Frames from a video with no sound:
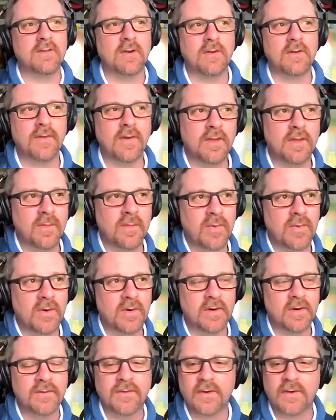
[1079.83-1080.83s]
serve on the
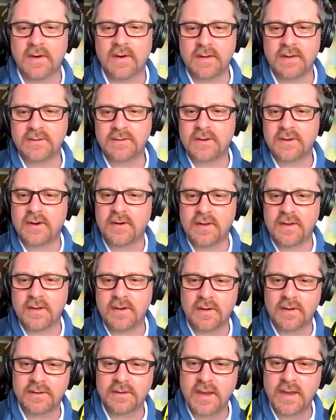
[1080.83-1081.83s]
board for a charity
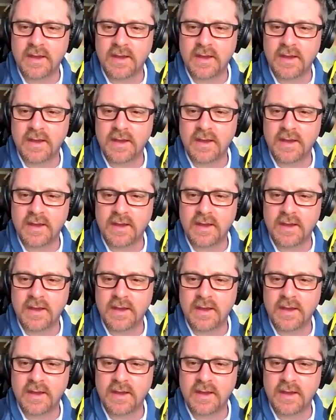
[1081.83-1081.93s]
called